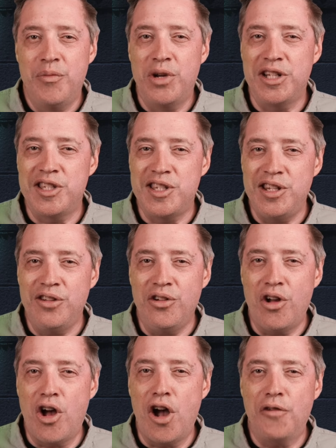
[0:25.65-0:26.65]
but it's
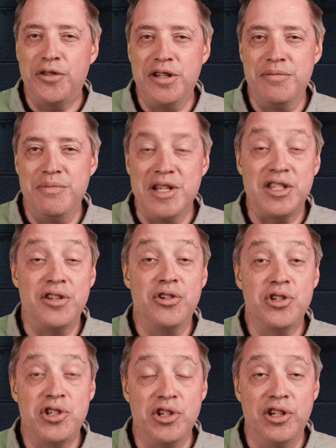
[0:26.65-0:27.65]
still often
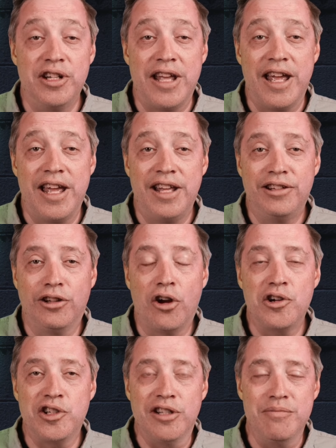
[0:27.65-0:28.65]
misunderstood and
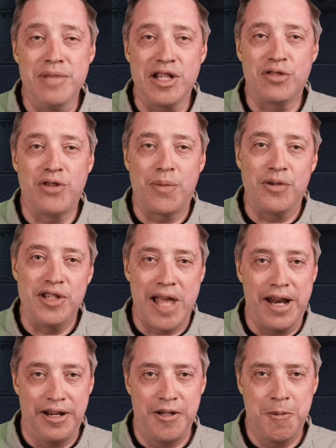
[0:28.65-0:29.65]
largely
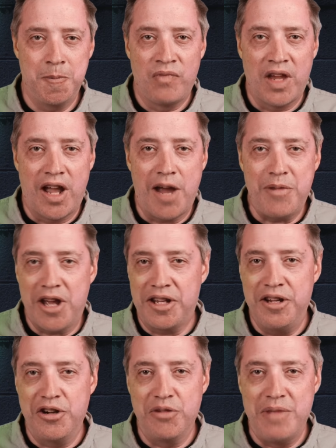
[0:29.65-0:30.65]
misrepresented. I'm not
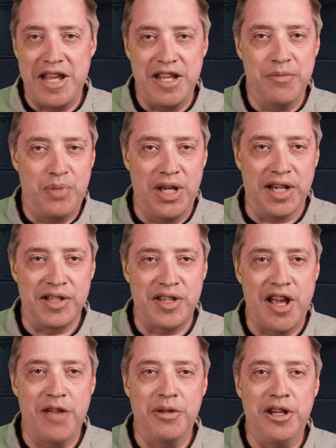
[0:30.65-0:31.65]
here making picks.
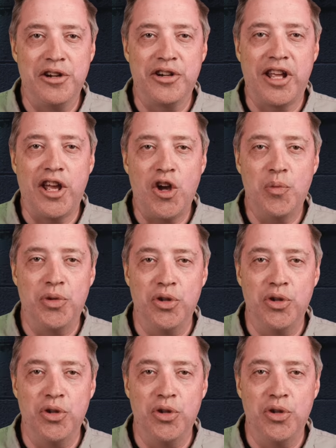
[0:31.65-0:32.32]
I'm here to help